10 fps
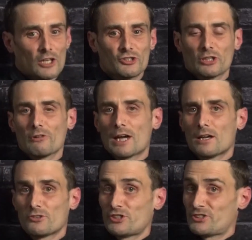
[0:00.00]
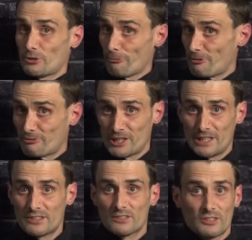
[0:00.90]
She's in her
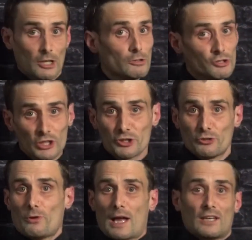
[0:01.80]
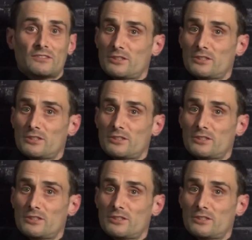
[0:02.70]
50s, so she too has,